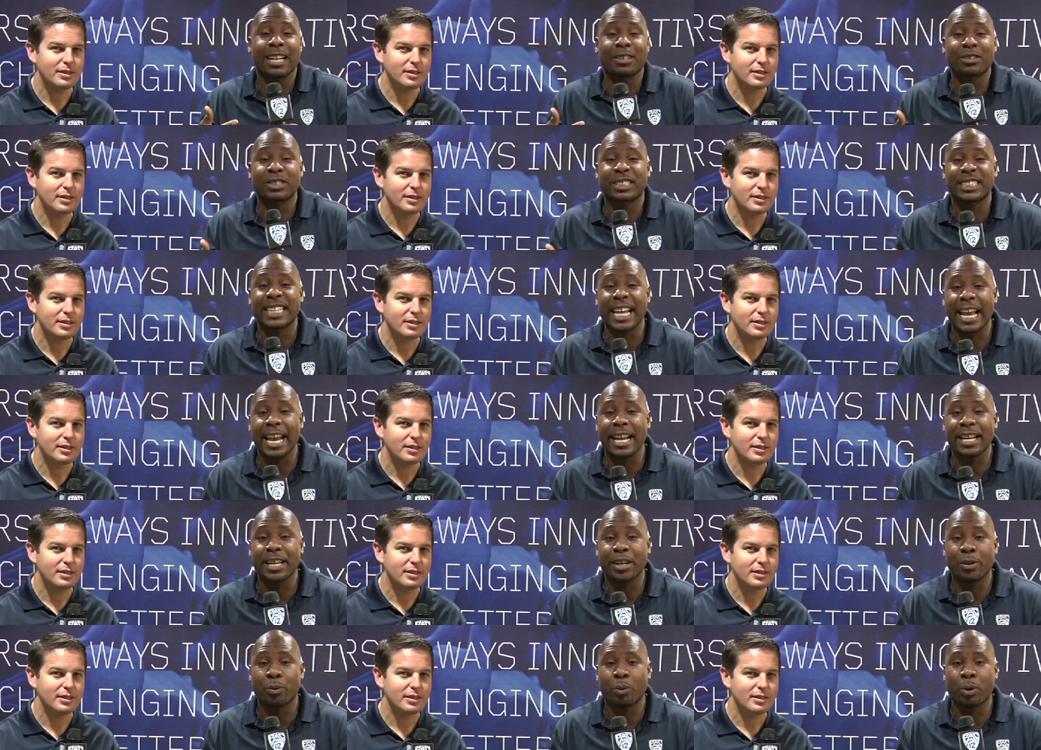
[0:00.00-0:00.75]

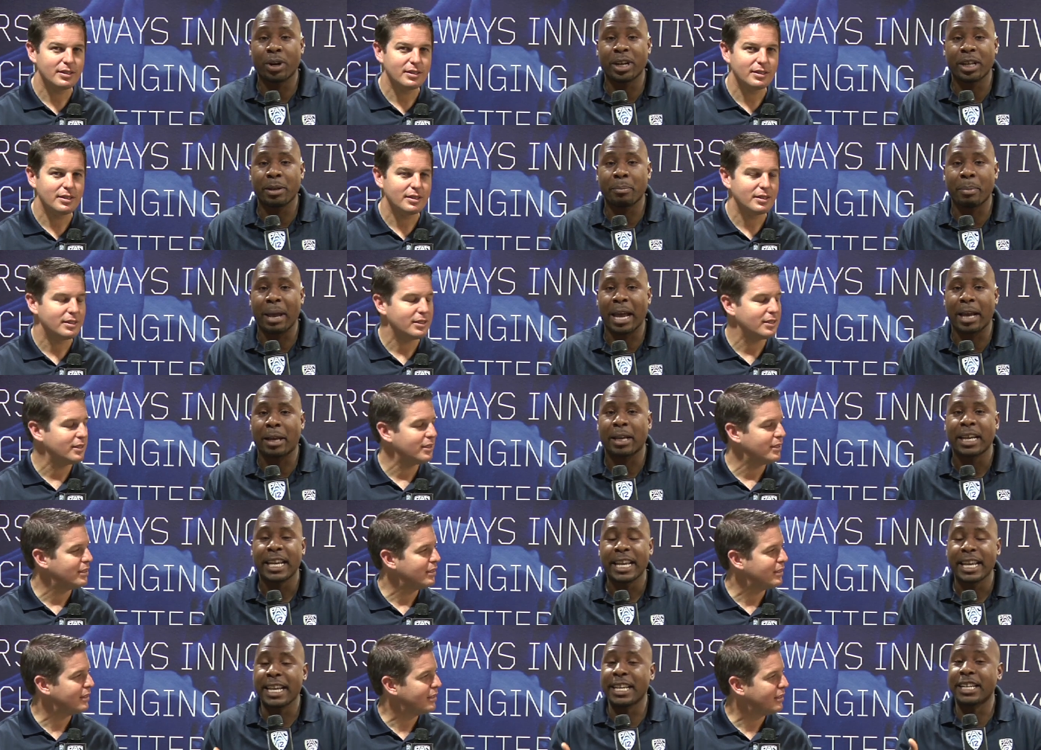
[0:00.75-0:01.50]
Speaker 1: outstanding running
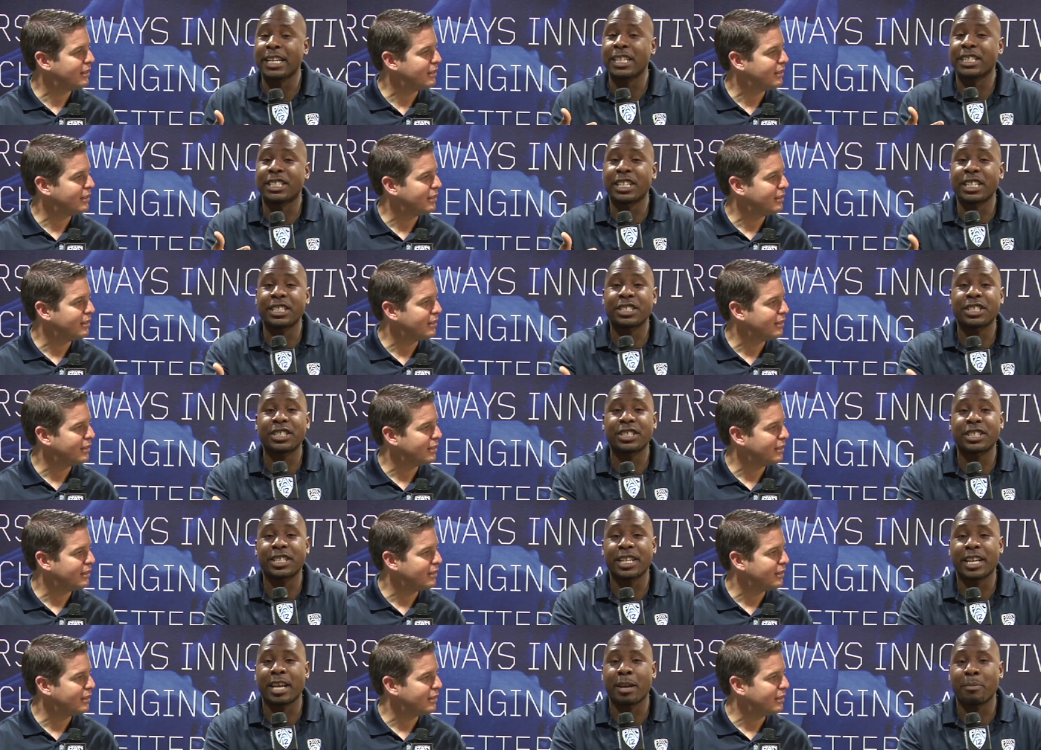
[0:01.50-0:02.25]
back. In
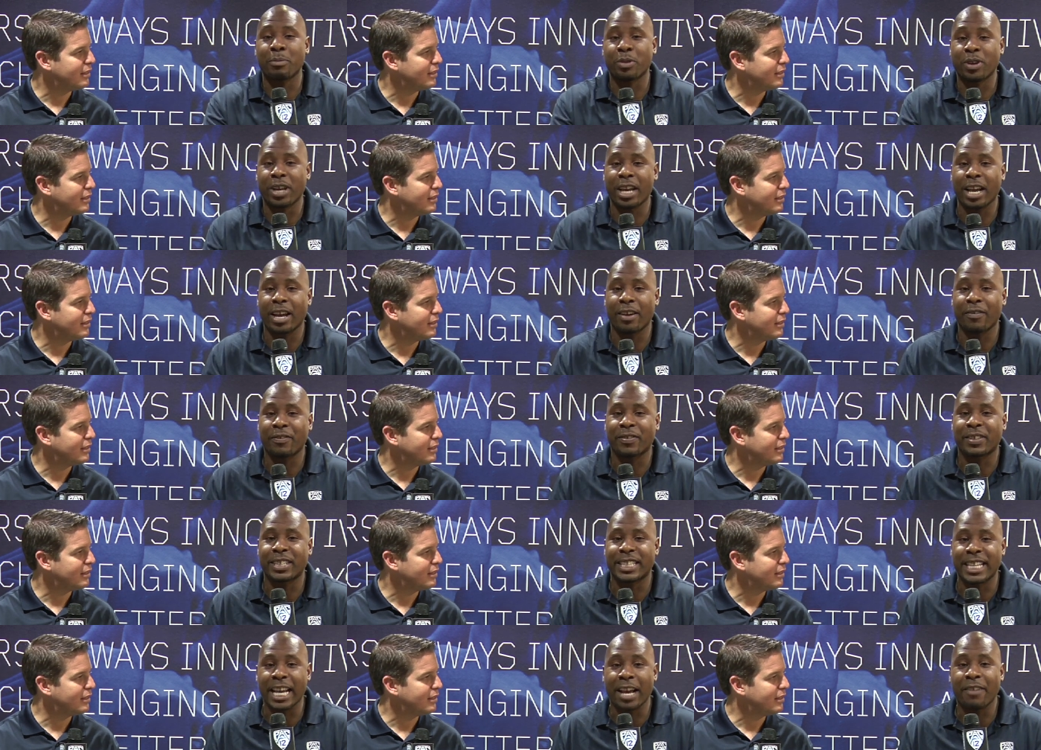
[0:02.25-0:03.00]
addition to him, you have
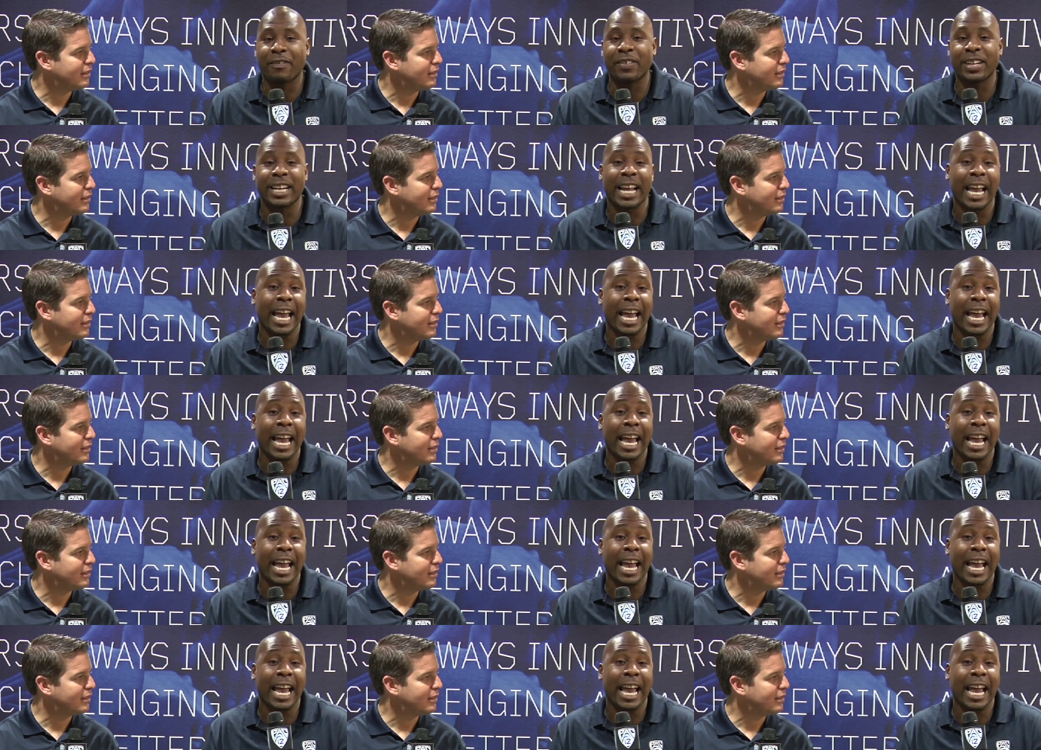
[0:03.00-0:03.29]
Devin